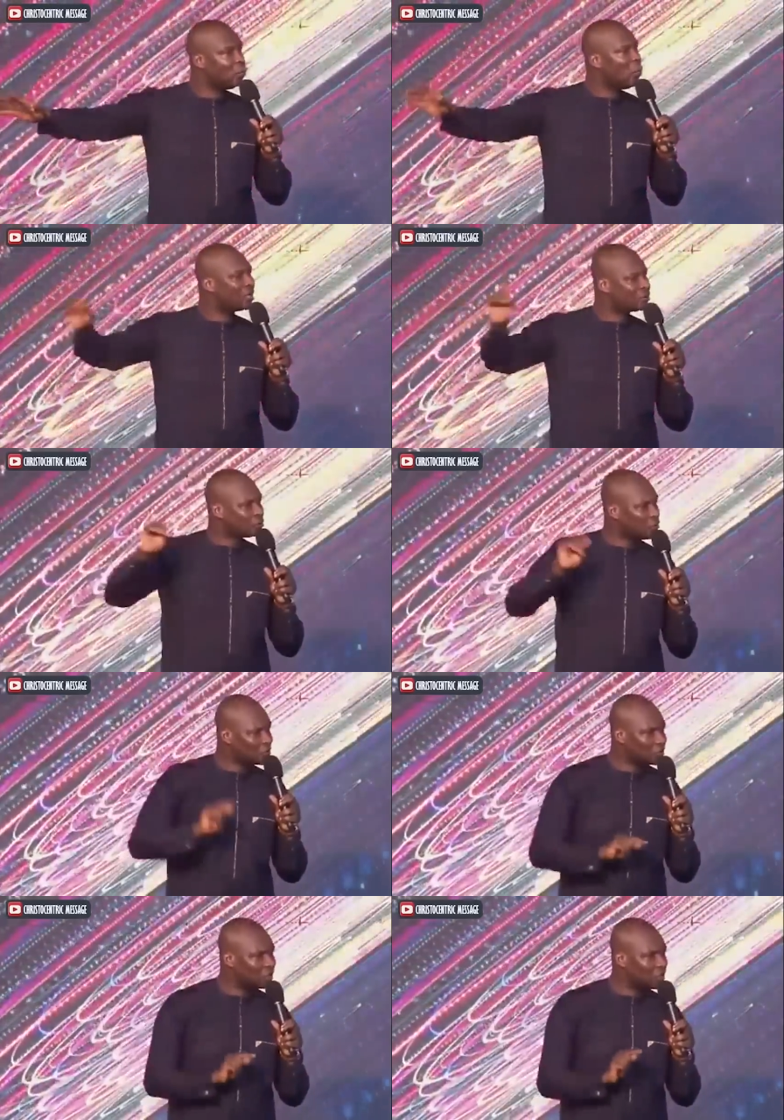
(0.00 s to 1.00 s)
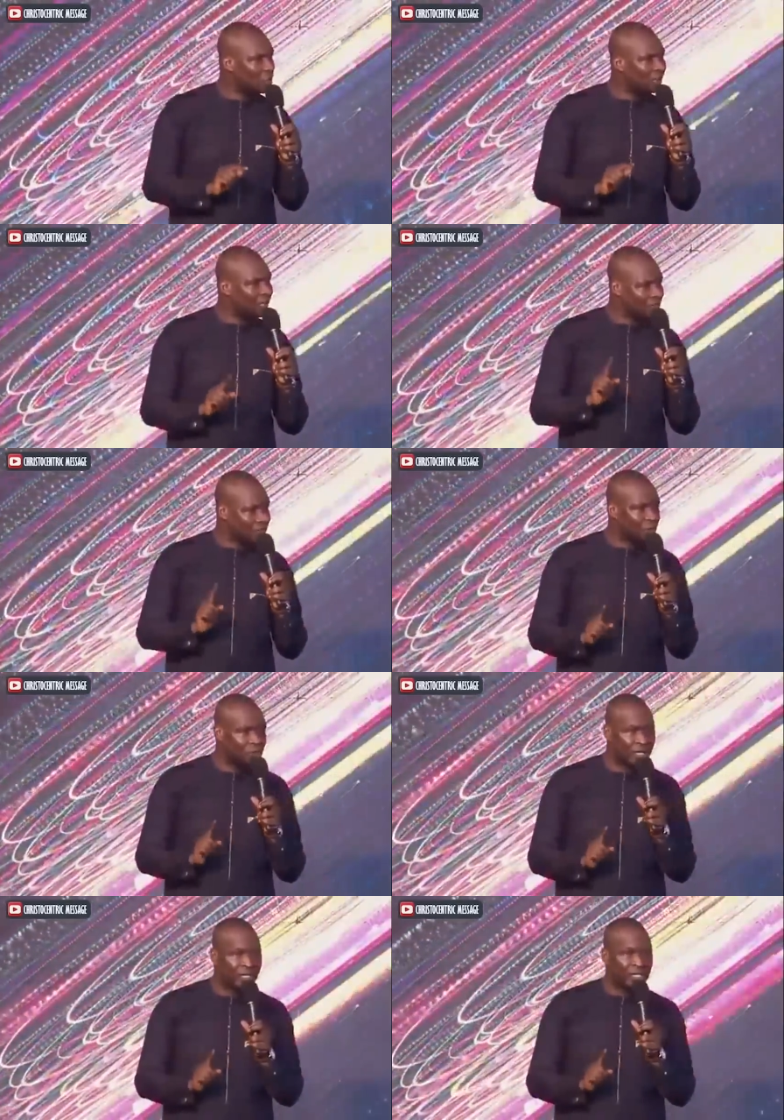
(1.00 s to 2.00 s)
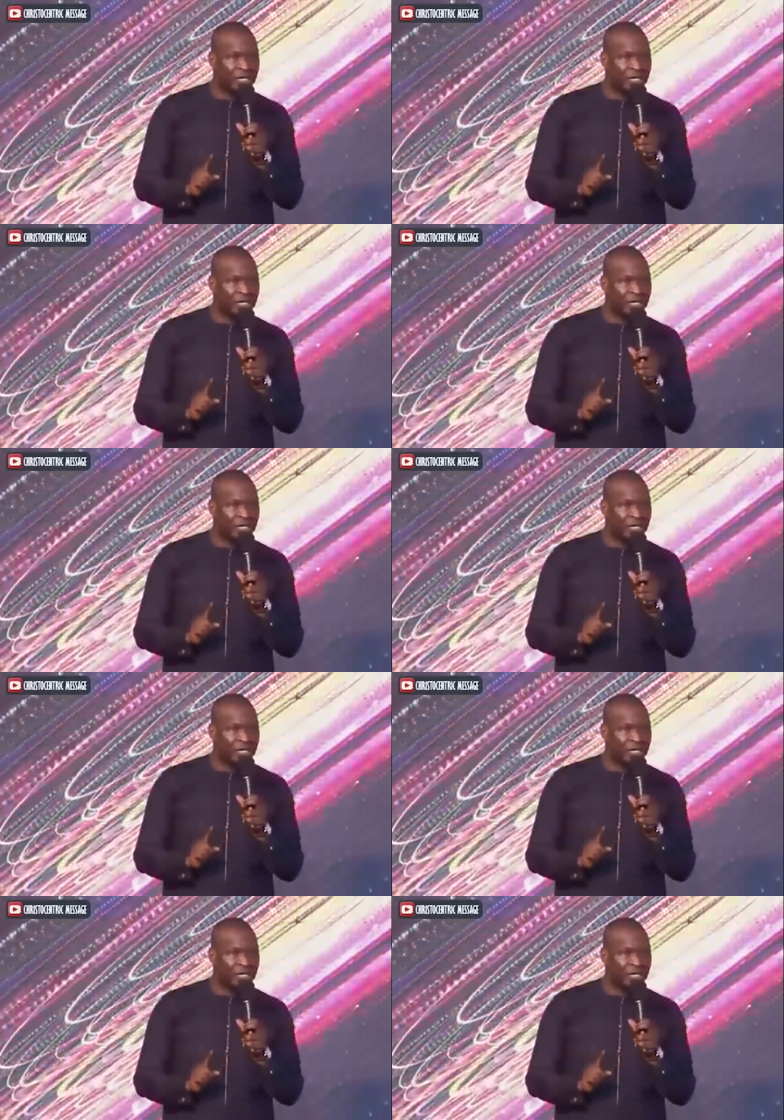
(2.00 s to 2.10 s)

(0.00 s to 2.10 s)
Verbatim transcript: who are trusting God. Listen to me.